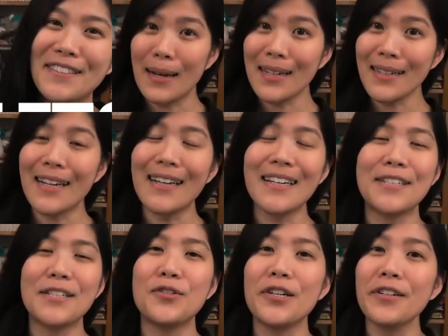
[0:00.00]
Manga is
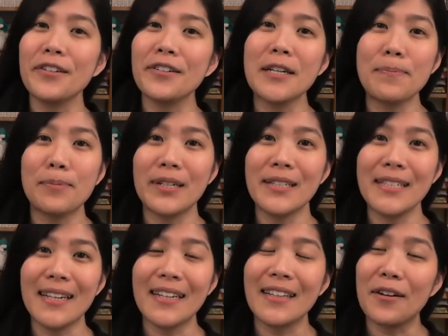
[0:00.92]
generally
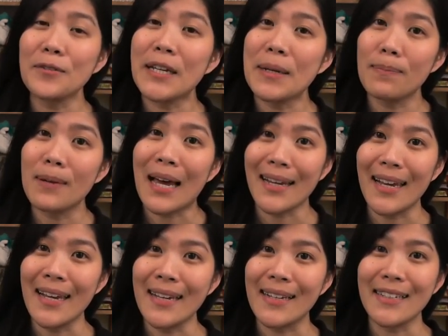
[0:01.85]
printed in only black
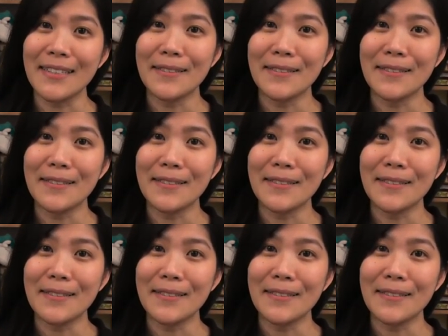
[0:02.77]
ink.